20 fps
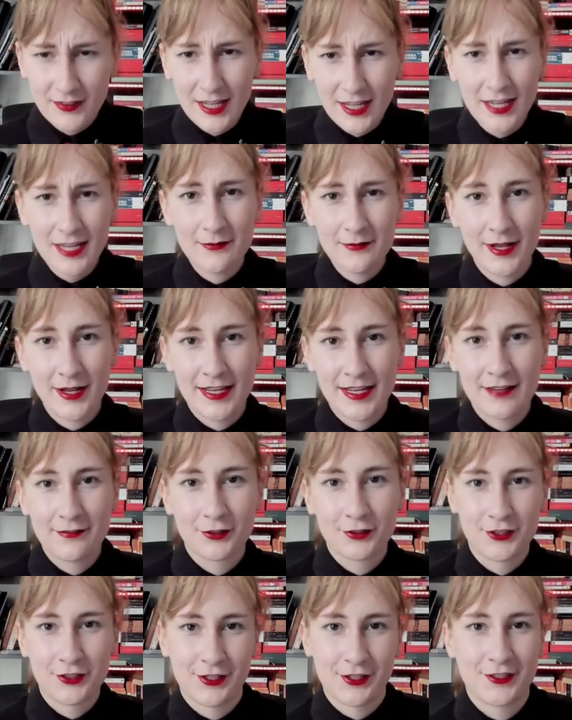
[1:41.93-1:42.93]
and
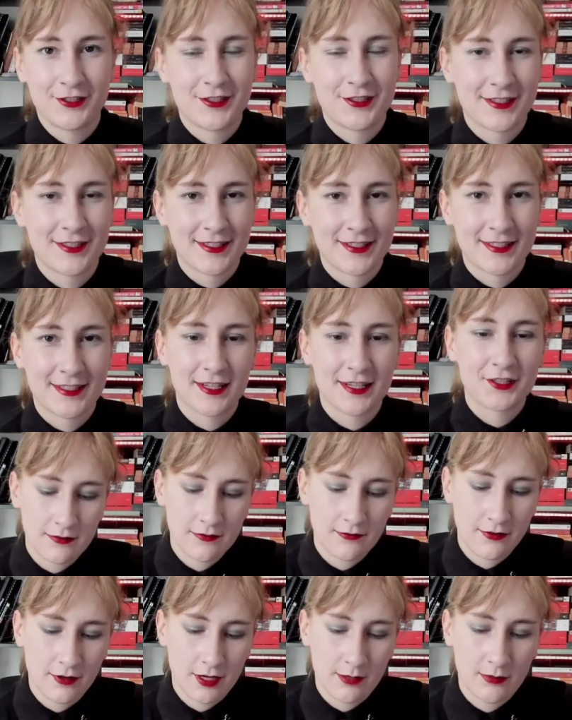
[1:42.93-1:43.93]
medieval churches and
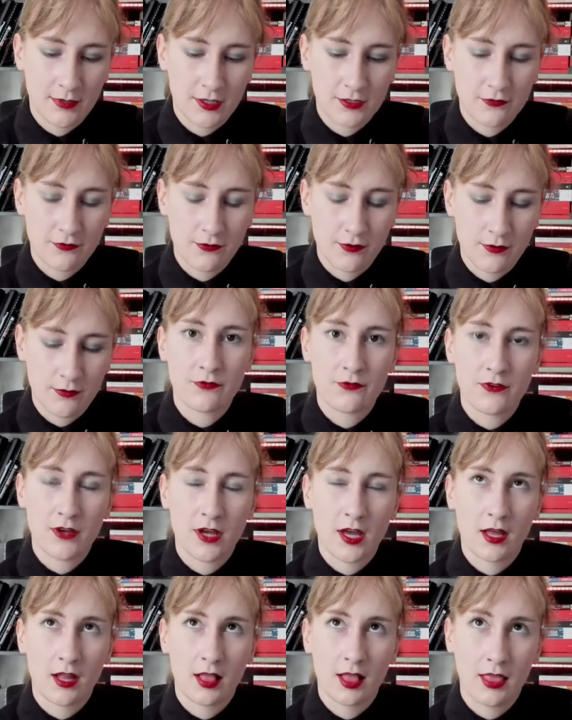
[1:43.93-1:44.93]
such, very much from
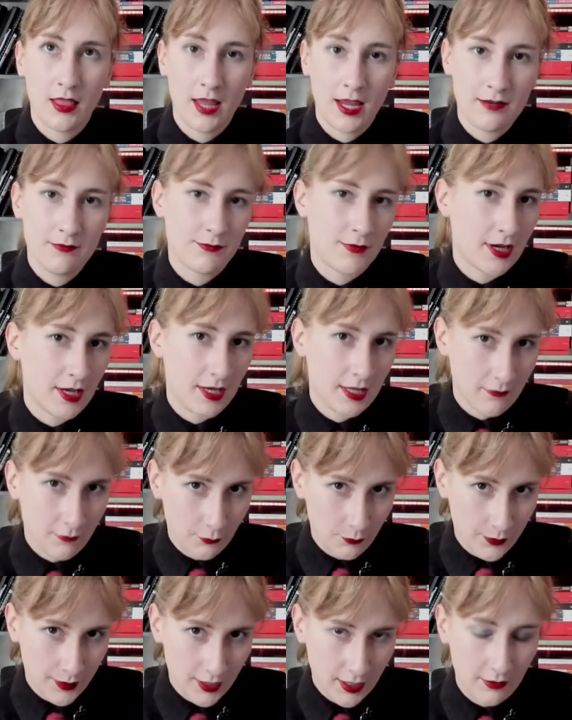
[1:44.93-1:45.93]
a late
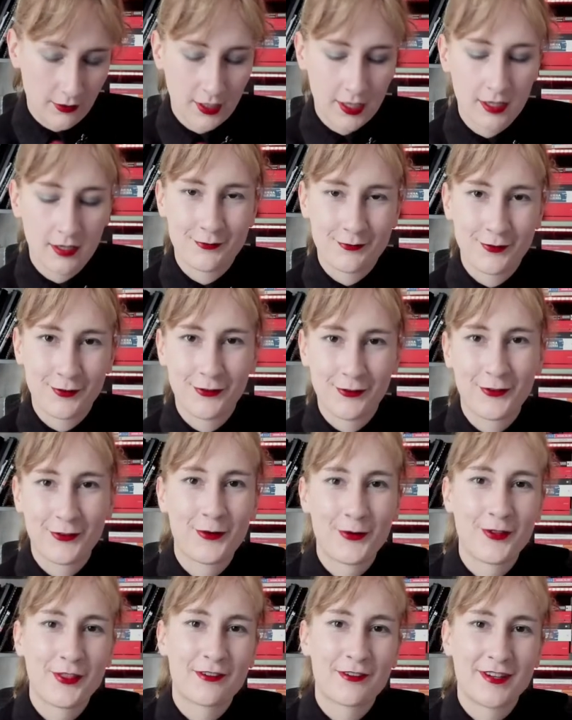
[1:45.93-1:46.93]
medieval period
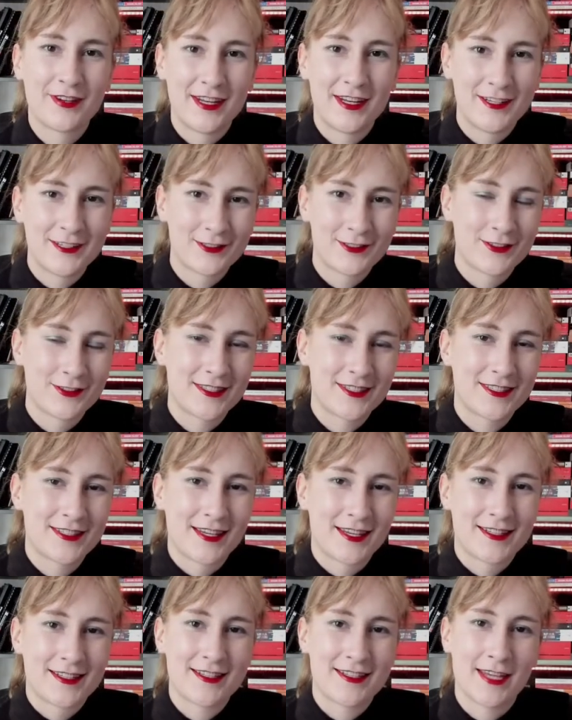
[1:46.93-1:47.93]
before the Renaissance
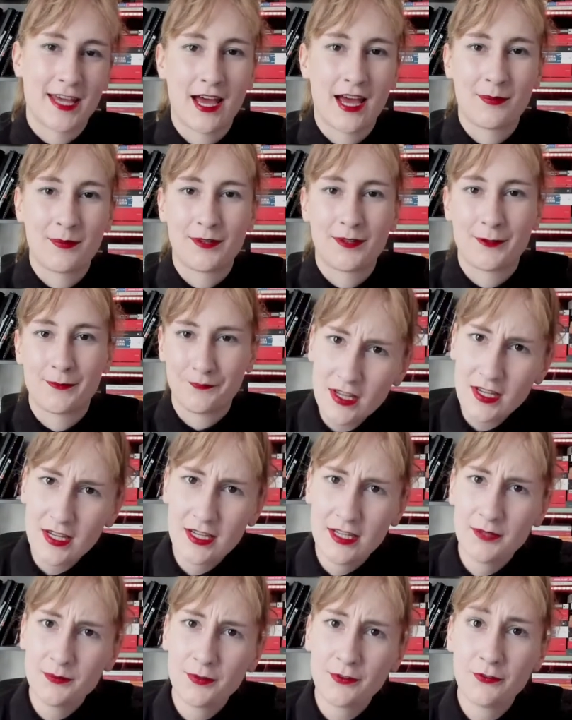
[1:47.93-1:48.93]
started to happen
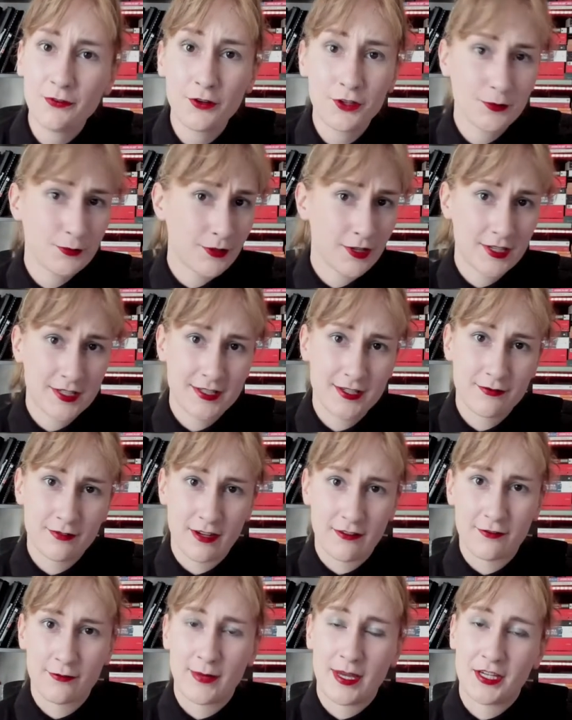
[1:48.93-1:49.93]
and before the Protestant
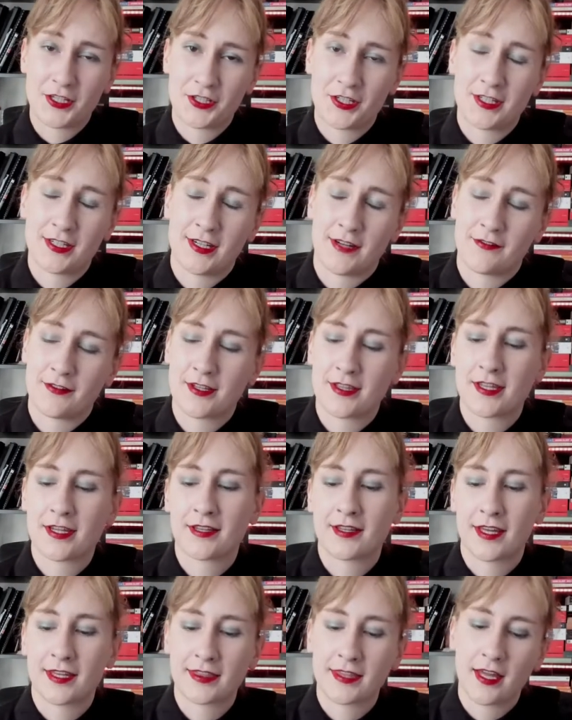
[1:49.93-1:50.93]
Reformation and
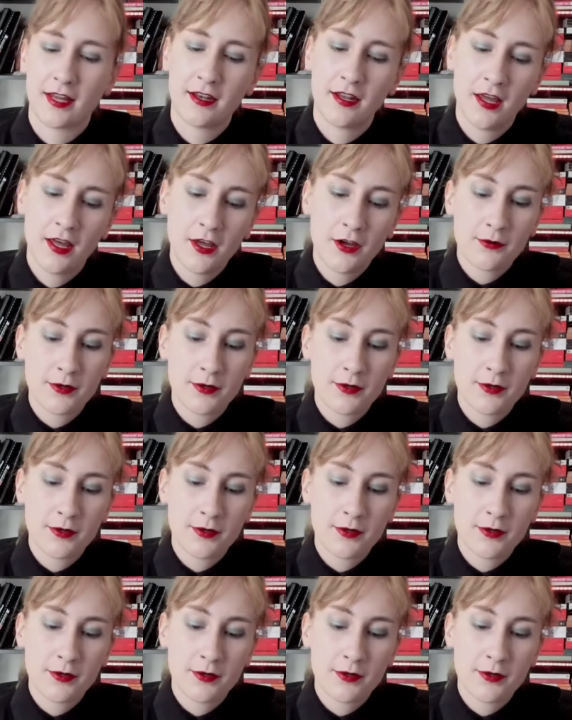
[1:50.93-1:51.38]
everything like that,